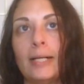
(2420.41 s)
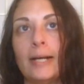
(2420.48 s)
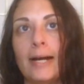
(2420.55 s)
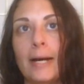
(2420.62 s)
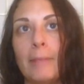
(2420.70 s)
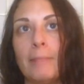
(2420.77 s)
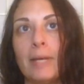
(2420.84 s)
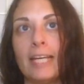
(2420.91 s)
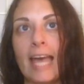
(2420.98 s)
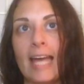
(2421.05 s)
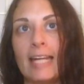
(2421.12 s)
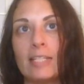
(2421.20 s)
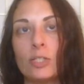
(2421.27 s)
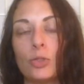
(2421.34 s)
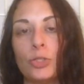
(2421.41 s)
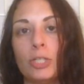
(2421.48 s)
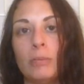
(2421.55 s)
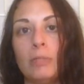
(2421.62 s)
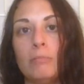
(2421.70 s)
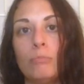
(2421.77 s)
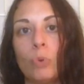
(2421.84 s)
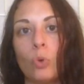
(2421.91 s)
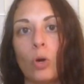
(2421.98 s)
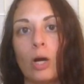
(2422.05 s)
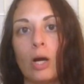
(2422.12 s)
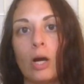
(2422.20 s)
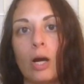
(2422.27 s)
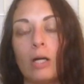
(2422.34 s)
again, it's going to be
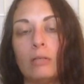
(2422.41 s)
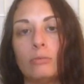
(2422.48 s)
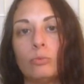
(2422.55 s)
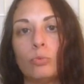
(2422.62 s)
more of